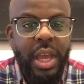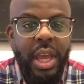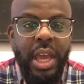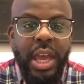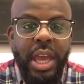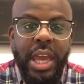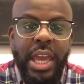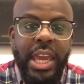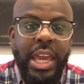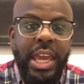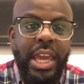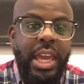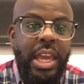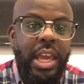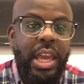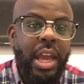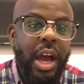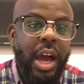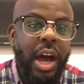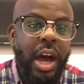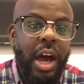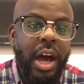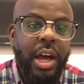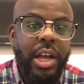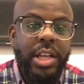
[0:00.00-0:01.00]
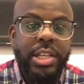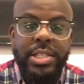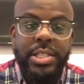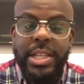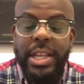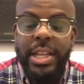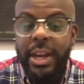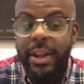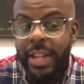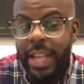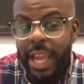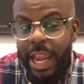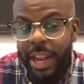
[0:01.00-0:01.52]
He is
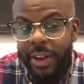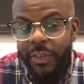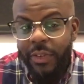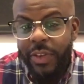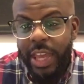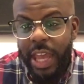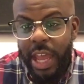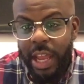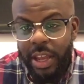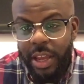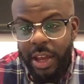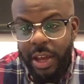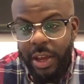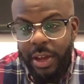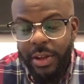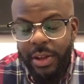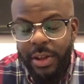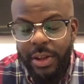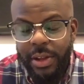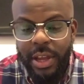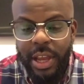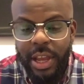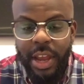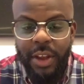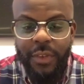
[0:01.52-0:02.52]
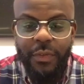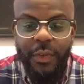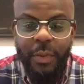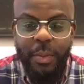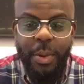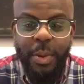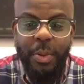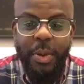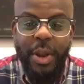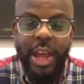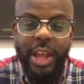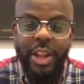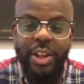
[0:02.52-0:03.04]
a native of Kenya, and for
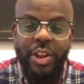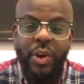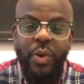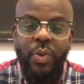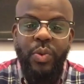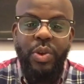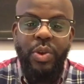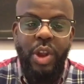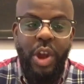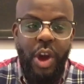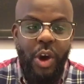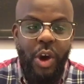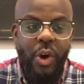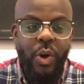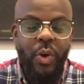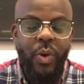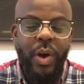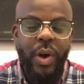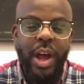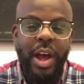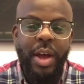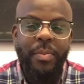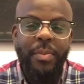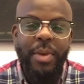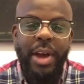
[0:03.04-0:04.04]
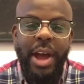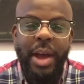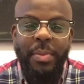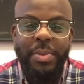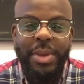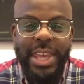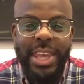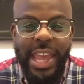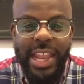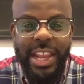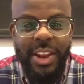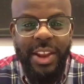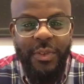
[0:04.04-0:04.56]
people that don't know, I'm
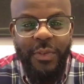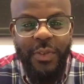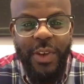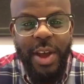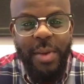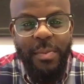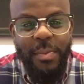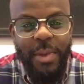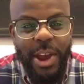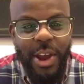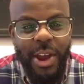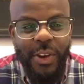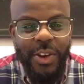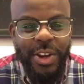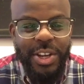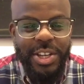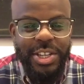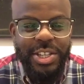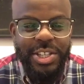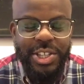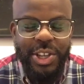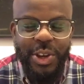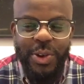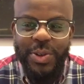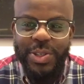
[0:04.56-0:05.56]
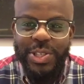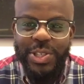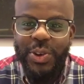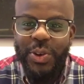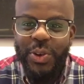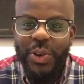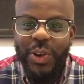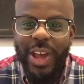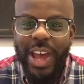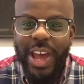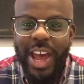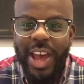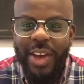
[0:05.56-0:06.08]
Kenyan by marriage, so it's cool
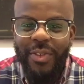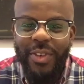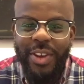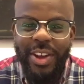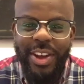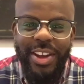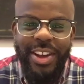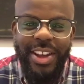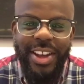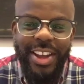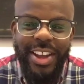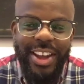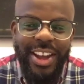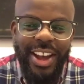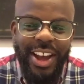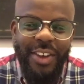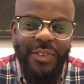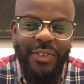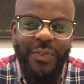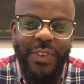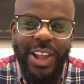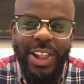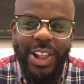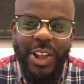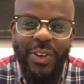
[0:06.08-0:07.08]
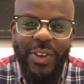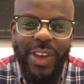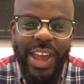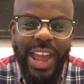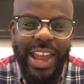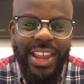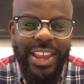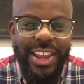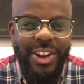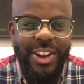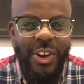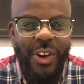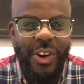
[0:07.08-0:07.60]
to have a fellow
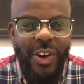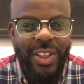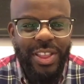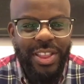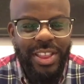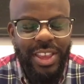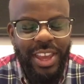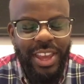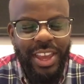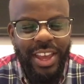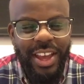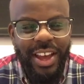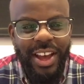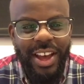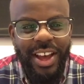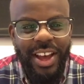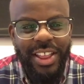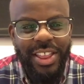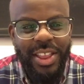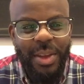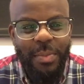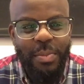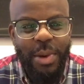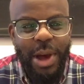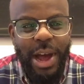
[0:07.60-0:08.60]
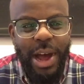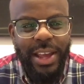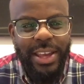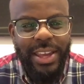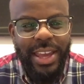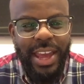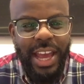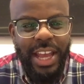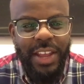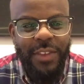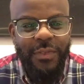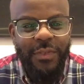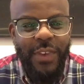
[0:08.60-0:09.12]
Kenyan on the
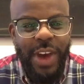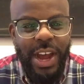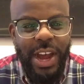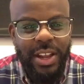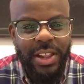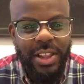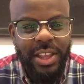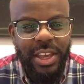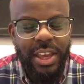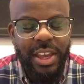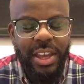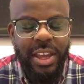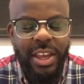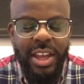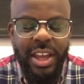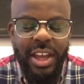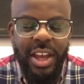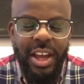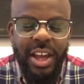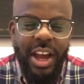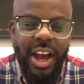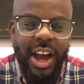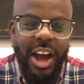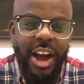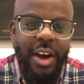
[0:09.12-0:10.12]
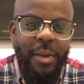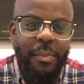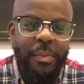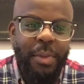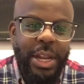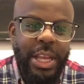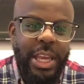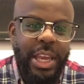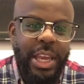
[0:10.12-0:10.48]
podcast finally. But he